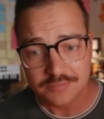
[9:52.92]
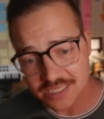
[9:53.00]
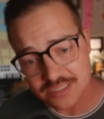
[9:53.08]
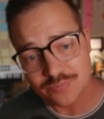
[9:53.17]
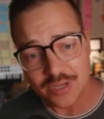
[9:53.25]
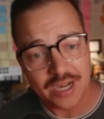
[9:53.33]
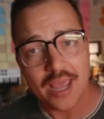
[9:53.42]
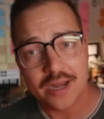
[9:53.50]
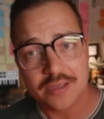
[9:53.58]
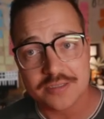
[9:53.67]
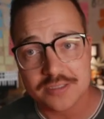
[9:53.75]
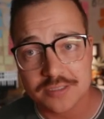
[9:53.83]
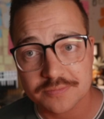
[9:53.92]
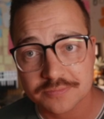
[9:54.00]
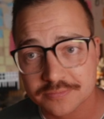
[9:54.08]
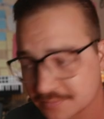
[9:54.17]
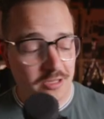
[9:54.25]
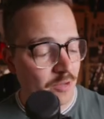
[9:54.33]
It's bananas. And then
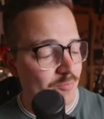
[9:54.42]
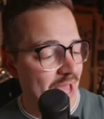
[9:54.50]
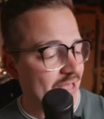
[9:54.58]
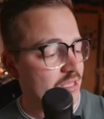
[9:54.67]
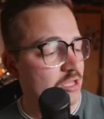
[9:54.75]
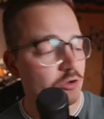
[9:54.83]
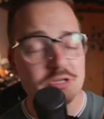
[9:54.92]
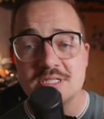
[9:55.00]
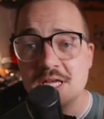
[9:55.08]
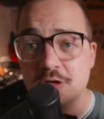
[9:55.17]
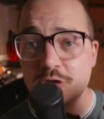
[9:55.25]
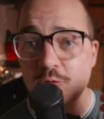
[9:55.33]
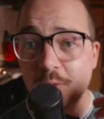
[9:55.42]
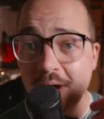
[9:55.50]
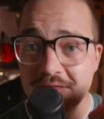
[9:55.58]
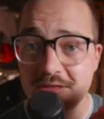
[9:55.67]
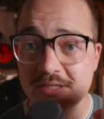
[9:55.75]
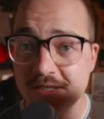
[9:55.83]
I could come back here and tell you
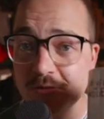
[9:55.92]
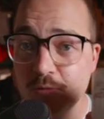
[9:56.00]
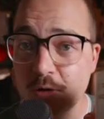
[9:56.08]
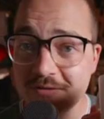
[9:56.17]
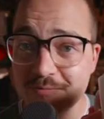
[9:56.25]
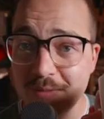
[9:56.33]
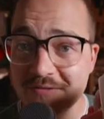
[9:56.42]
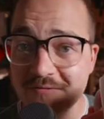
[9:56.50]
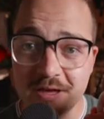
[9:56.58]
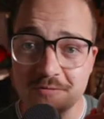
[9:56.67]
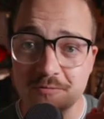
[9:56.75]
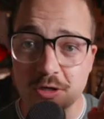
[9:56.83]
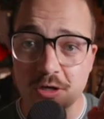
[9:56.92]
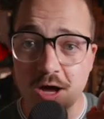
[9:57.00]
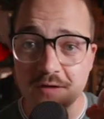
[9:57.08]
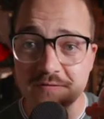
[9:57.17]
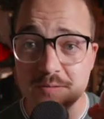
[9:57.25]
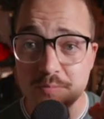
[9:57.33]
why this is one of my favorite
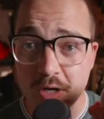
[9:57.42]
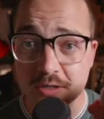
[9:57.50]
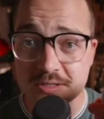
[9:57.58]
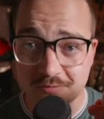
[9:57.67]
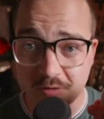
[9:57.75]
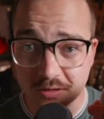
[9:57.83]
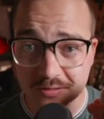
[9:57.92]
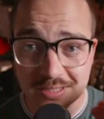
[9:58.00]
coffee mugs of all